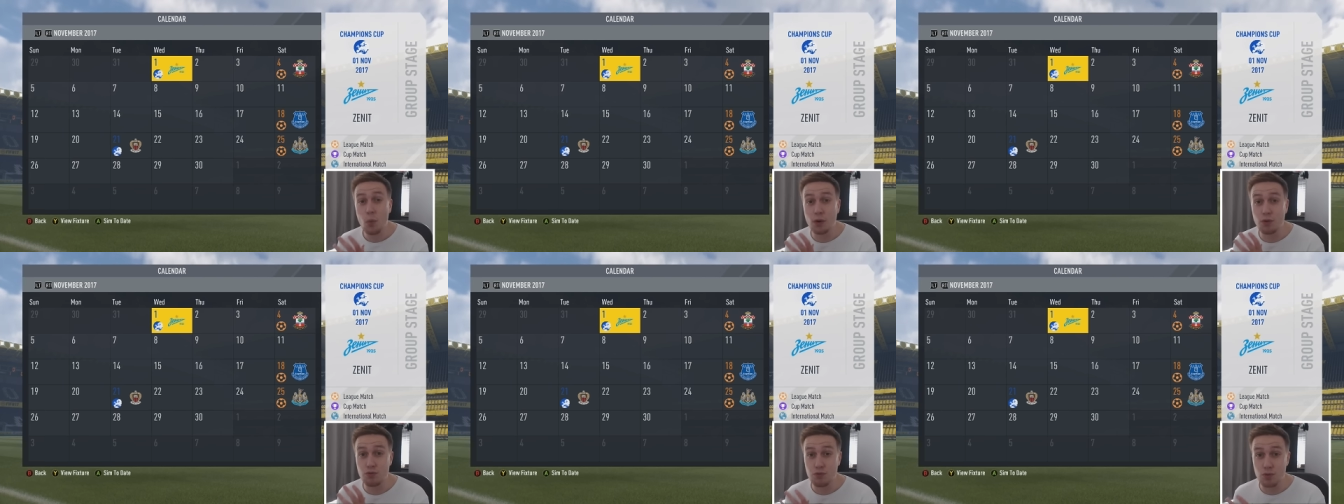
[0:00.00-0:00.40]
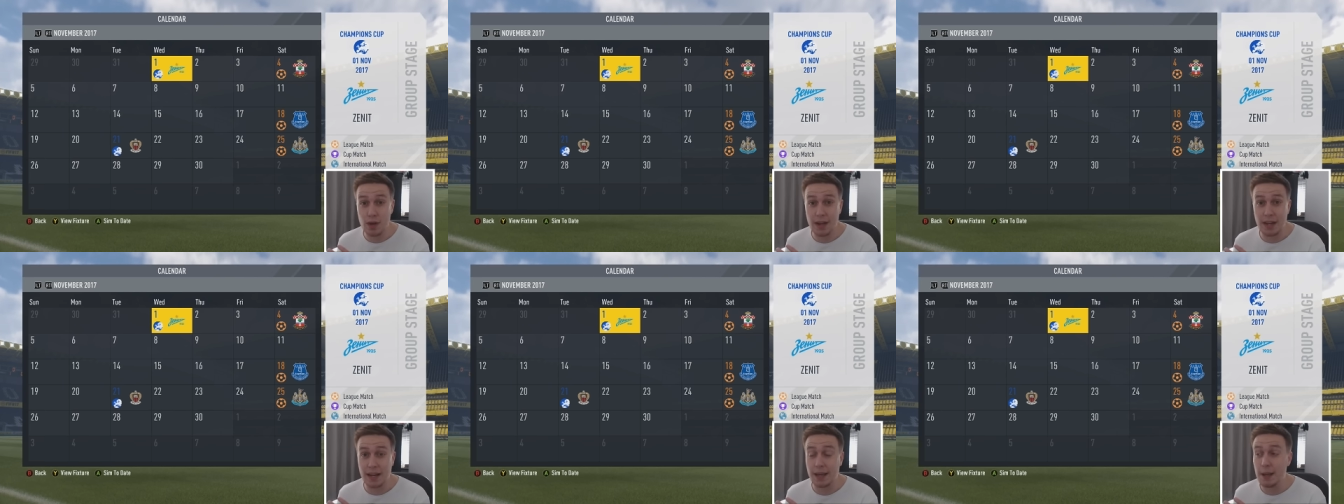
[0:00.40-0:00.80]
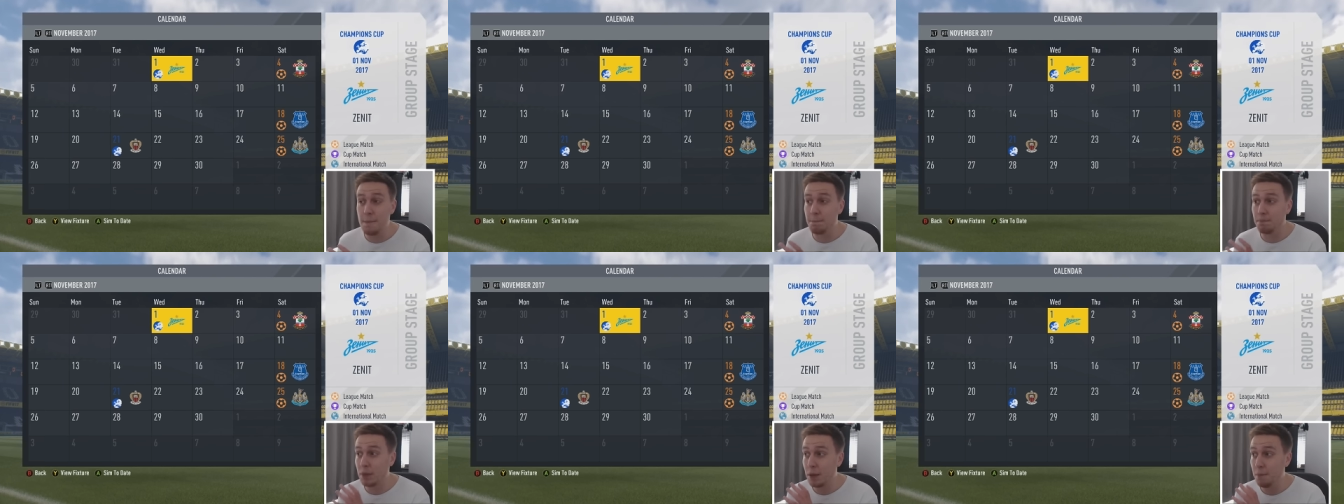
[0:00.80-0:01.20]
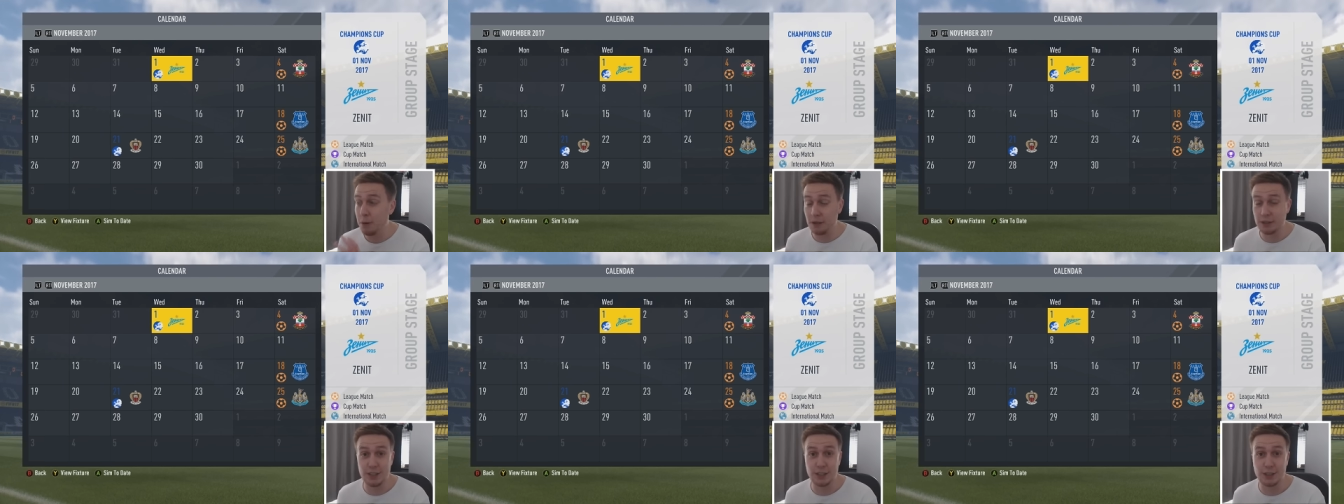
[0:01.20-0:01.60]
would really
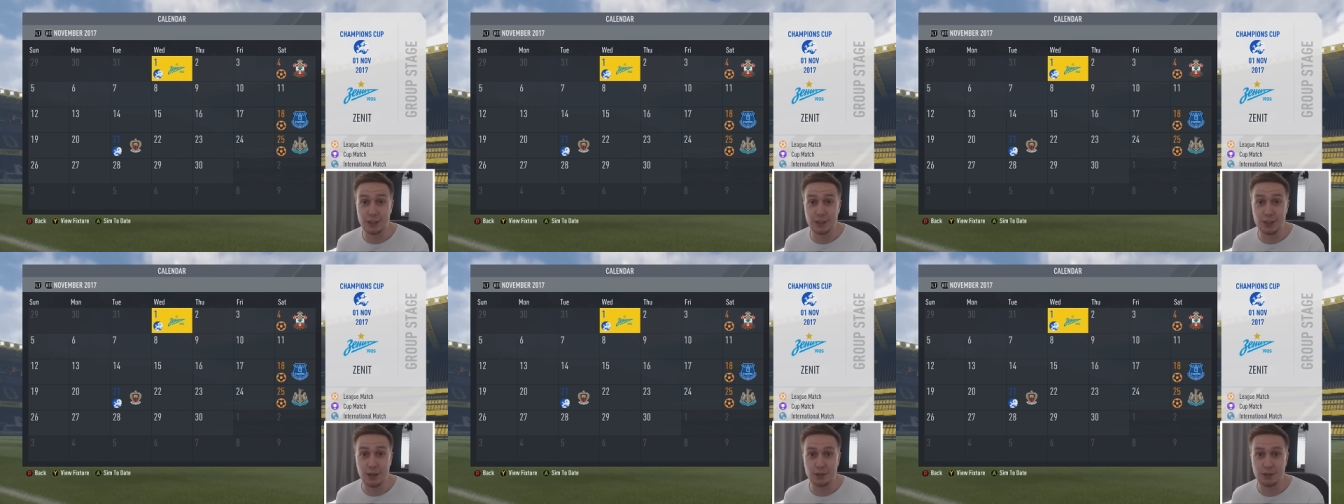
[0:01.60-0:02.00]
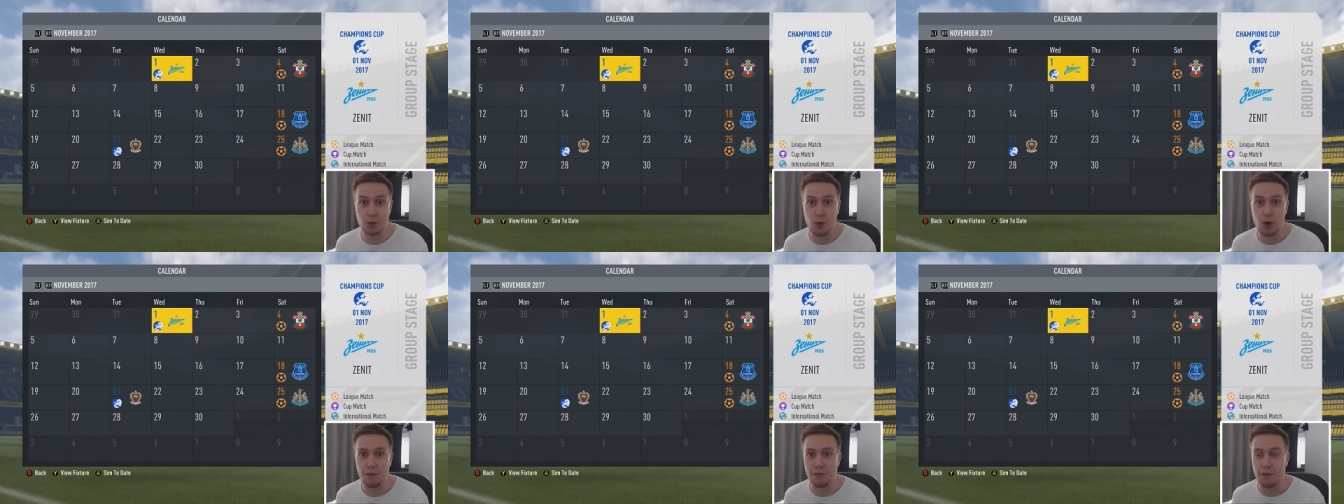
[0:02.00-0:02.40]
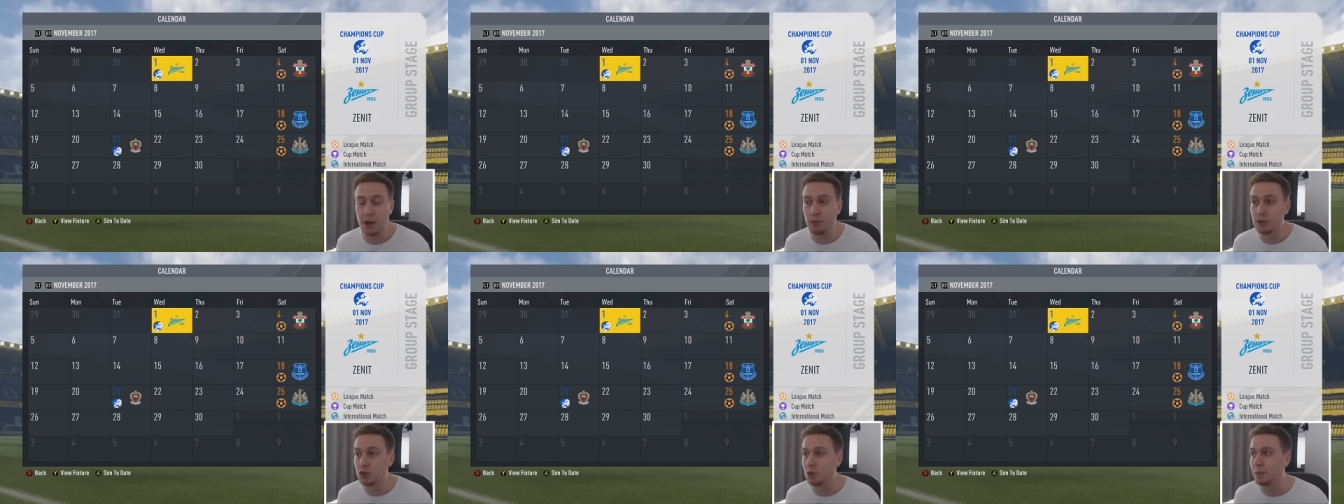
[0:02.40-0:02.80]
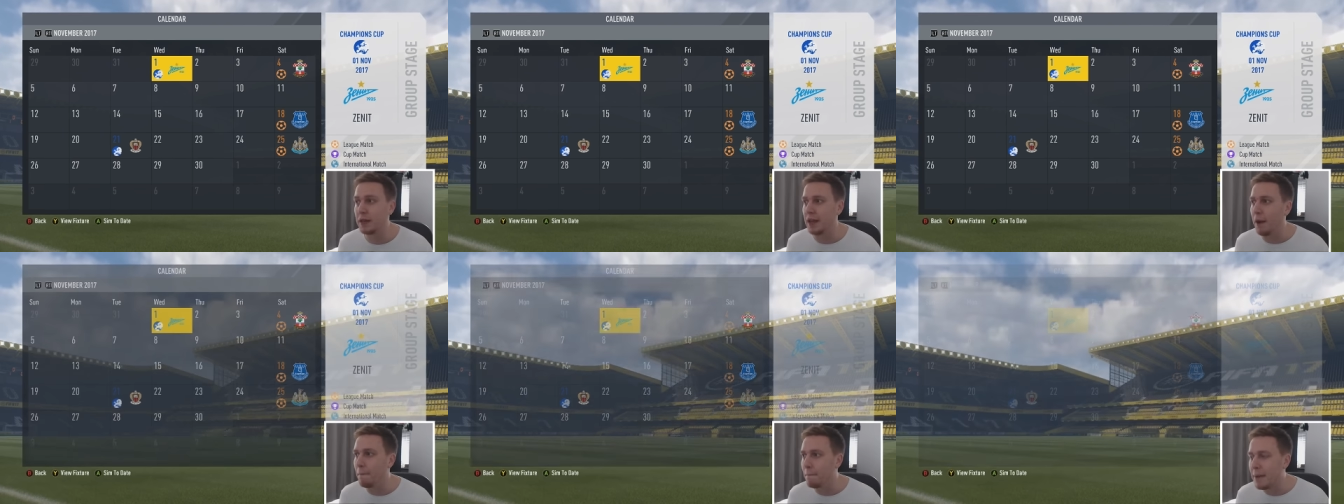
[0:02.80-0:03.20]
put us in a good chance to qualify, which would
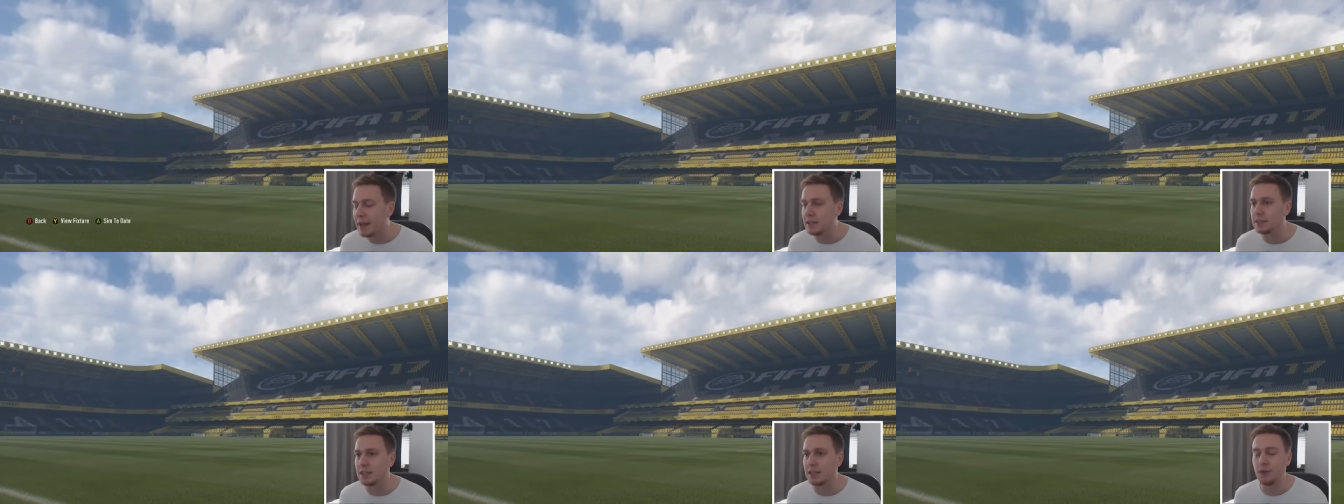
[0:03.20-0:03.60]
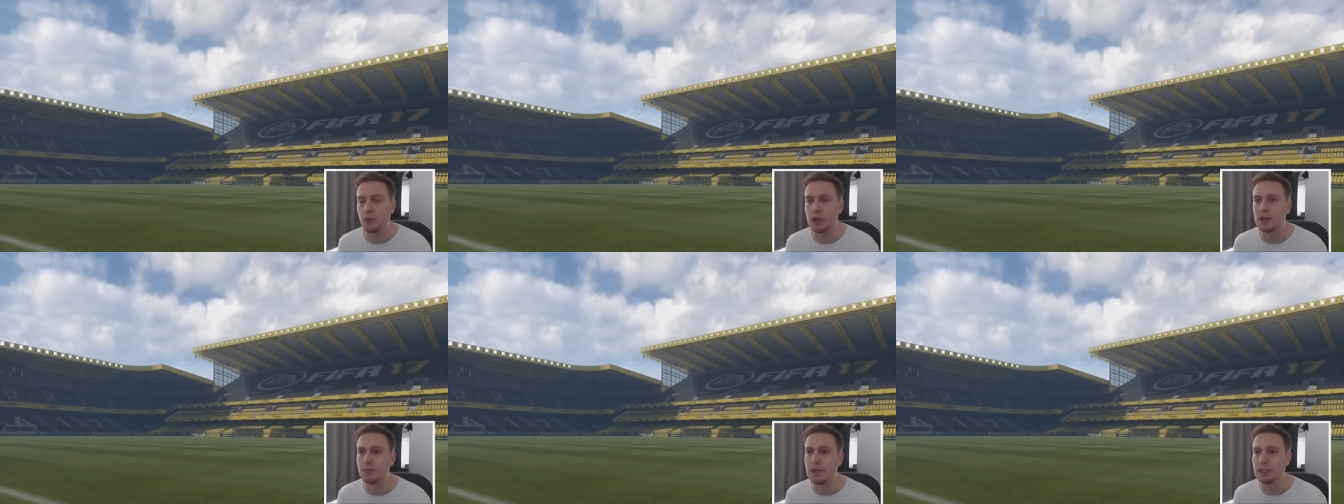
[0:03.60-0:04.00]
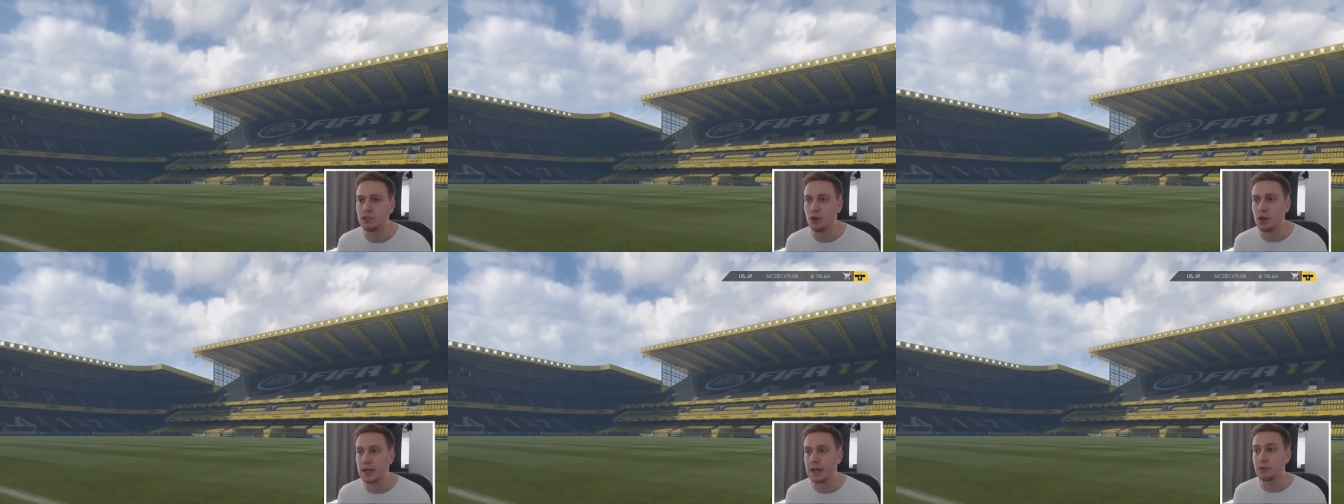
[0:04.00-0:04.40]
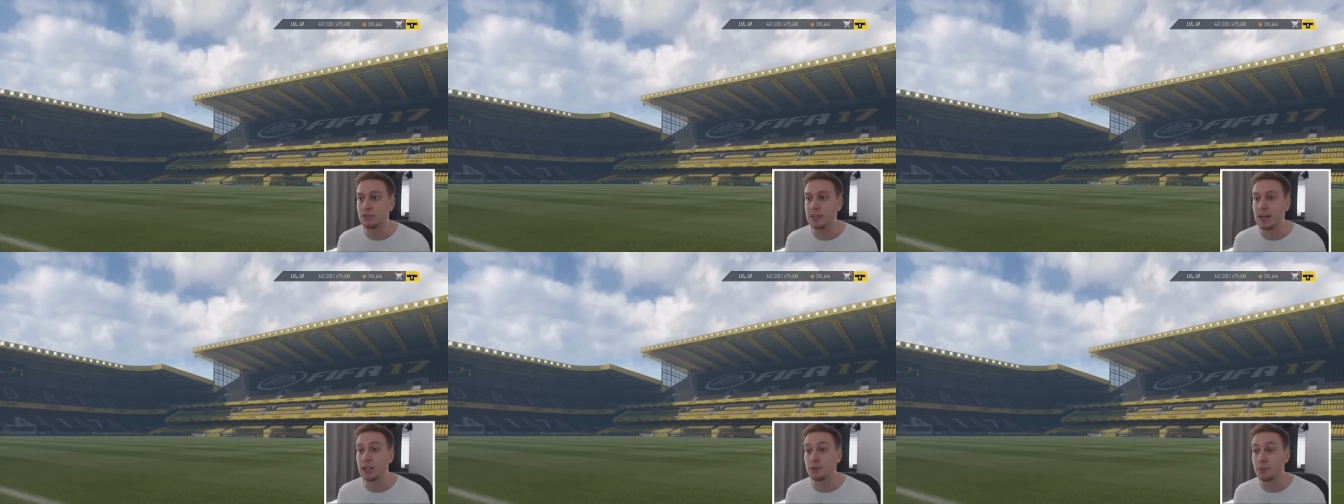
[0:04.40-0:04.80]
be amazing if we could reach a
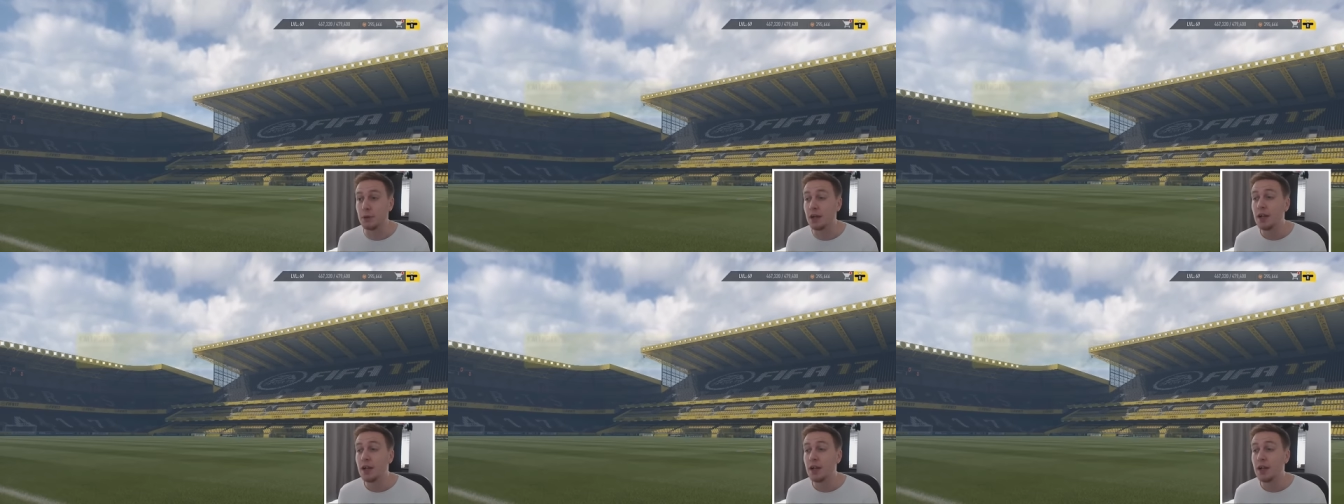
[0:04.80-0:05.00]
knockout stage.